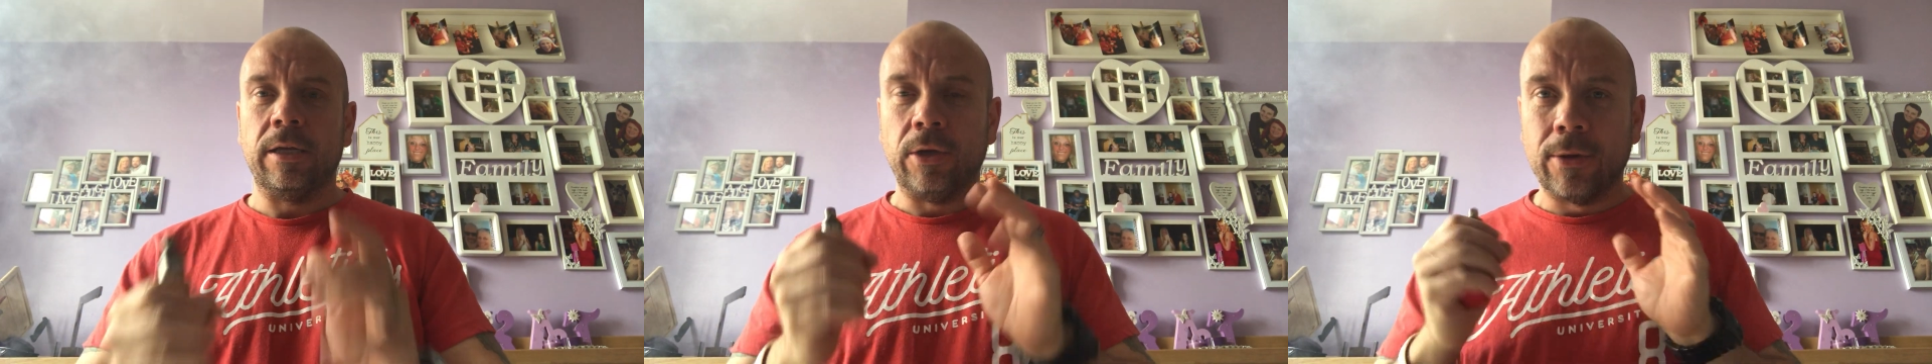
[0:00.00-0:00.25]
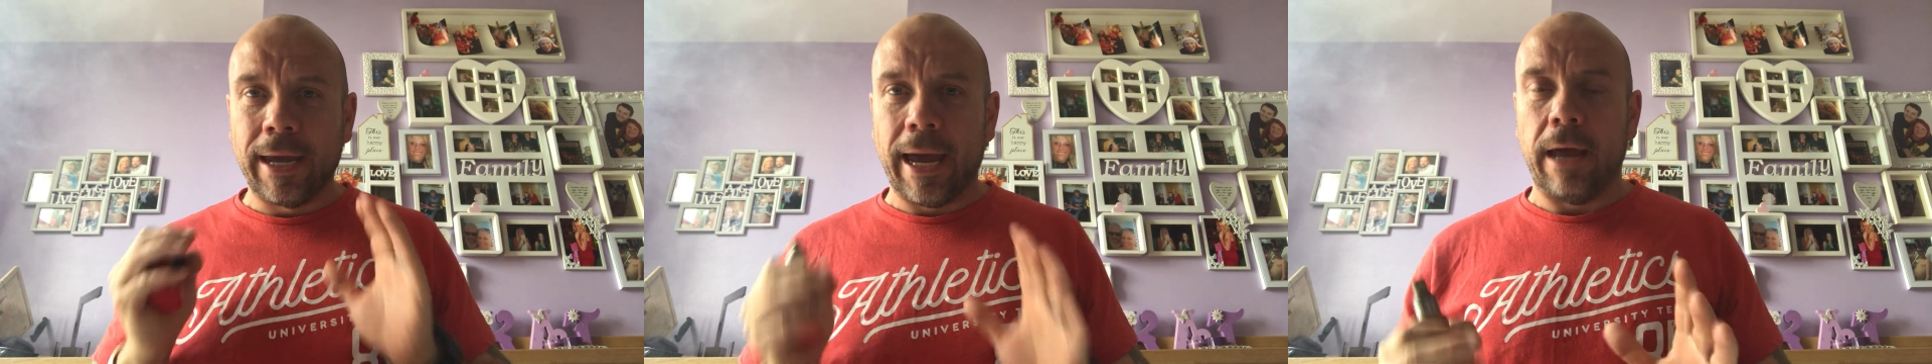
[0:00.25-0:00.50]

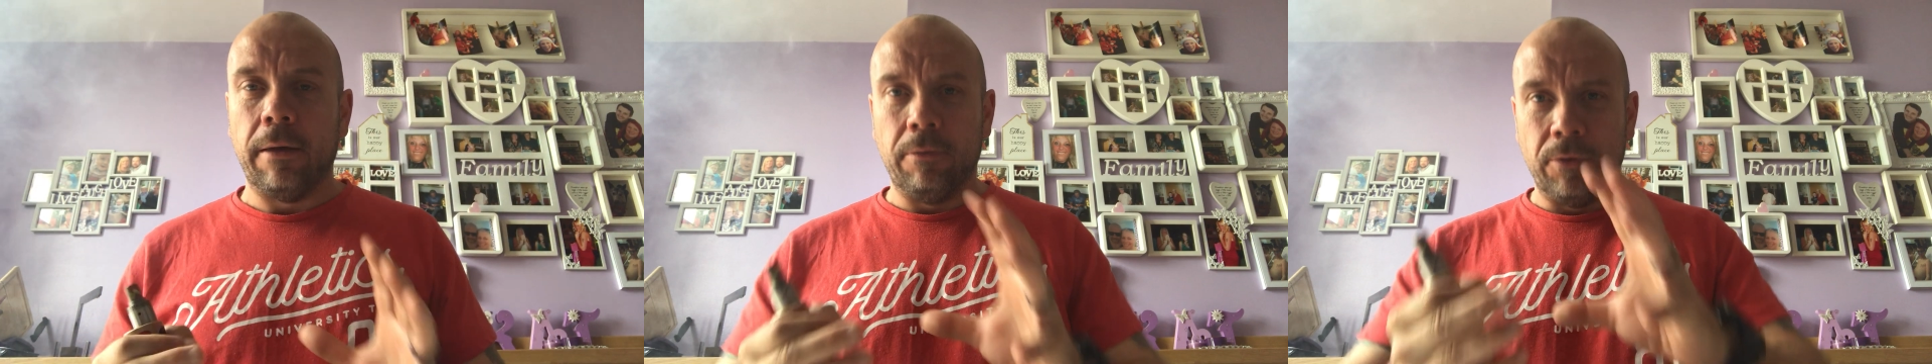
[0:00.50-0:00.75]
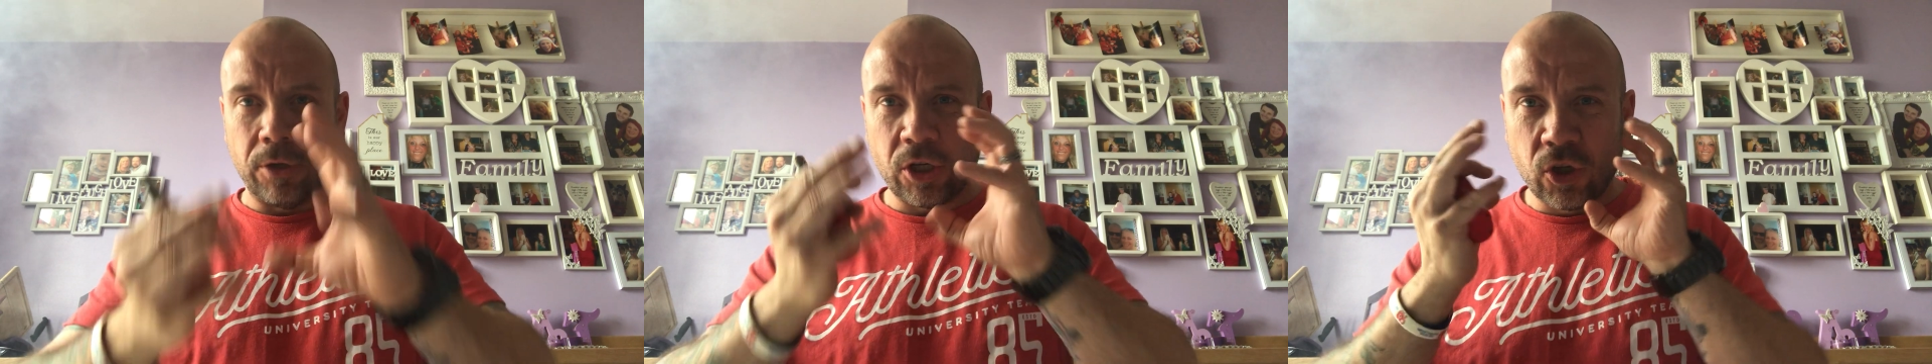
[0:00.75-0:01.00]
you
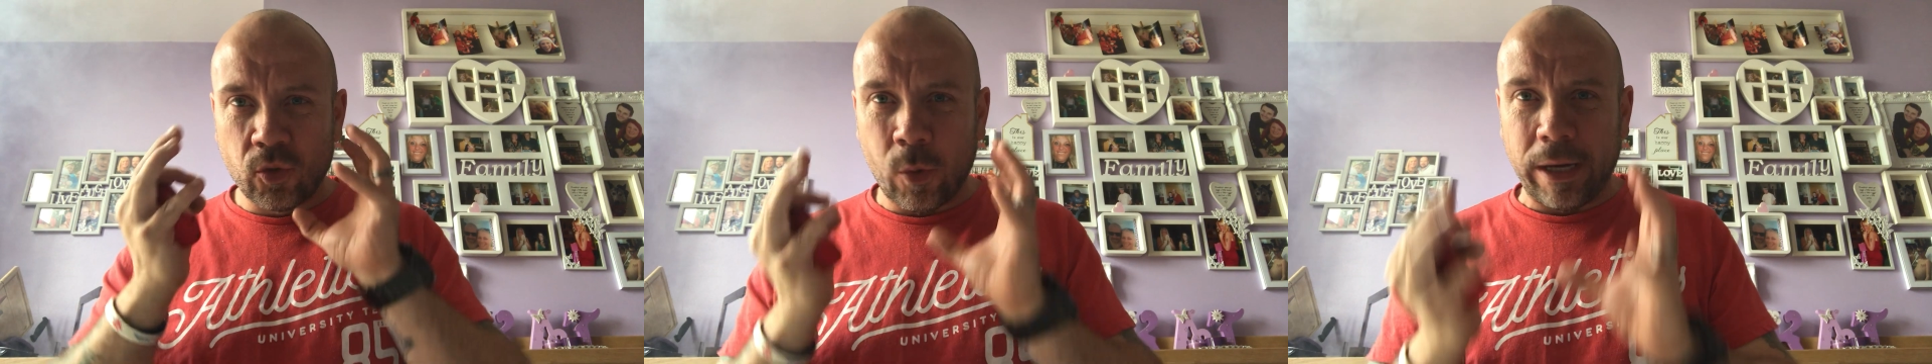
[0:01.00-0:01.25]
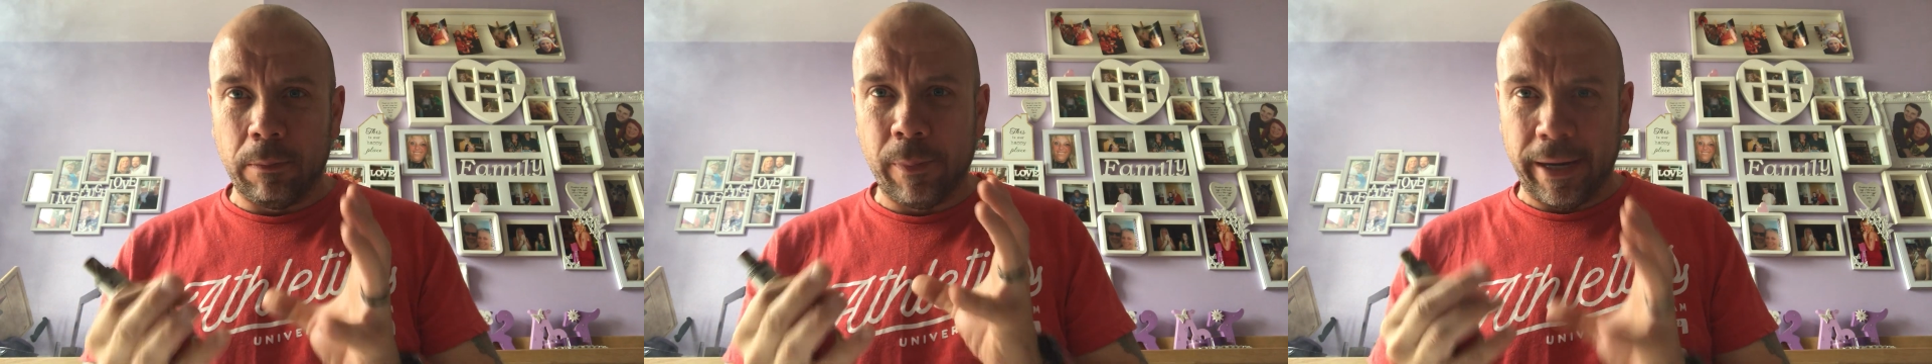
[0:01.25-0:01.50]
get the
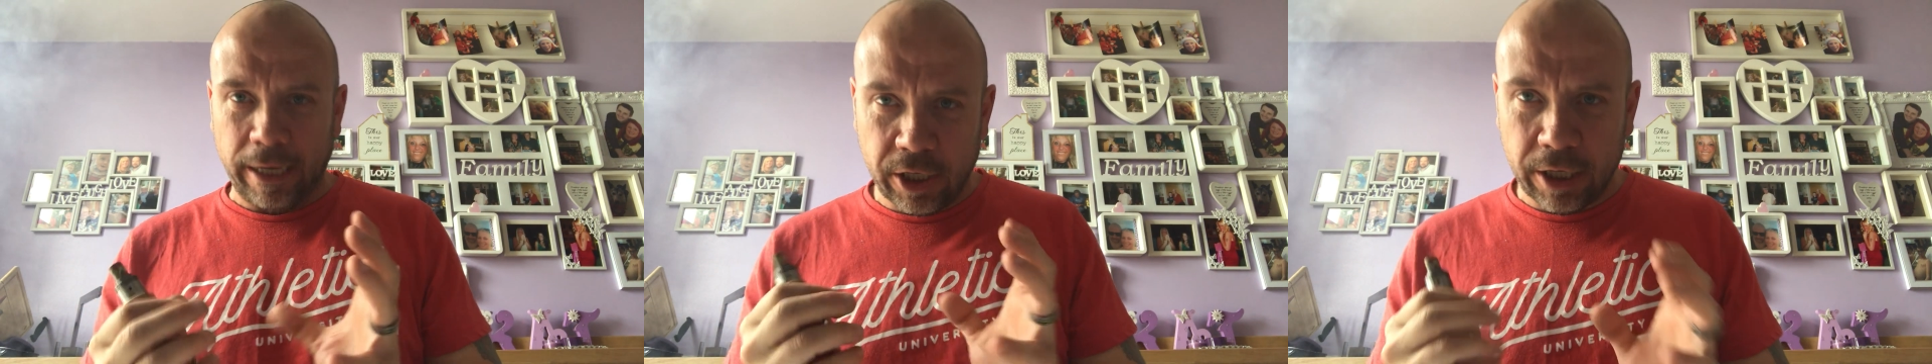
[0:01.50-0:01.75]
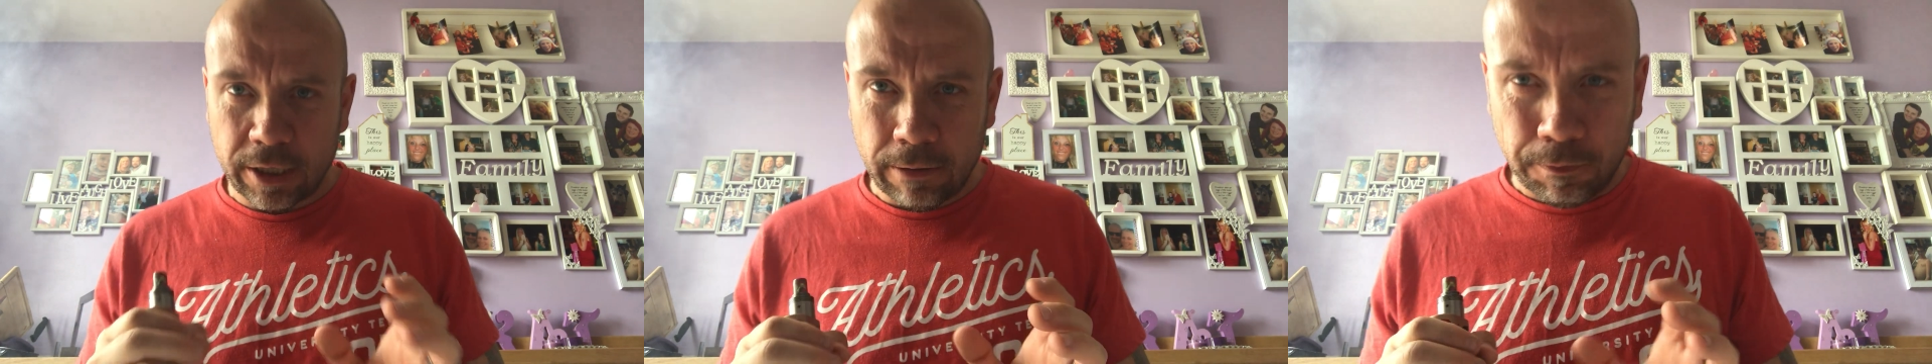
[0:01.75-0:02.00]
sweet
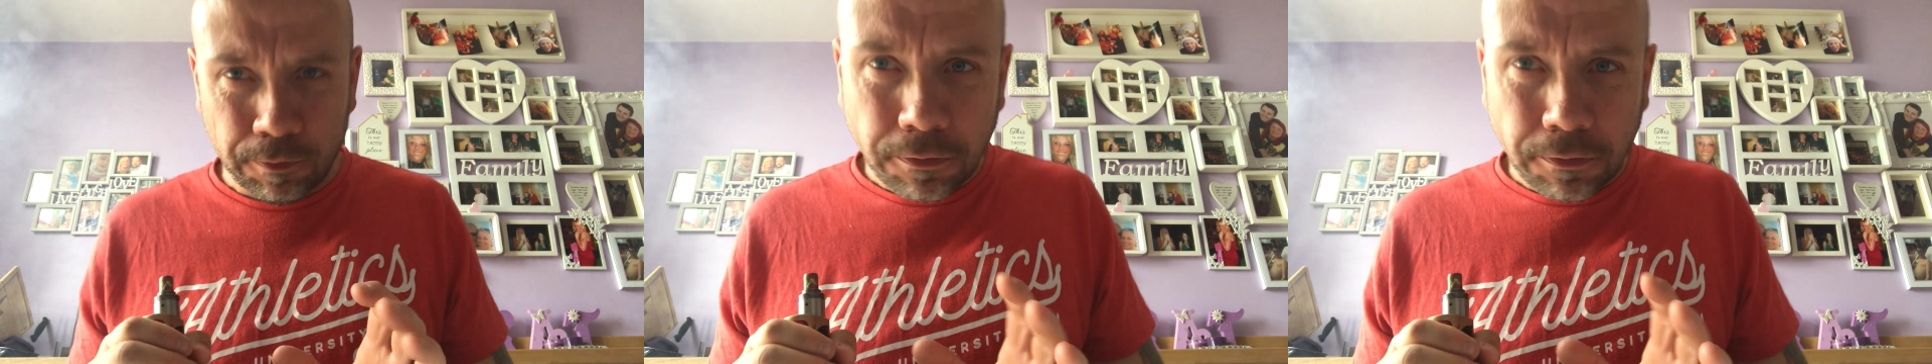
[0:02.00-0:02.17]
peaches,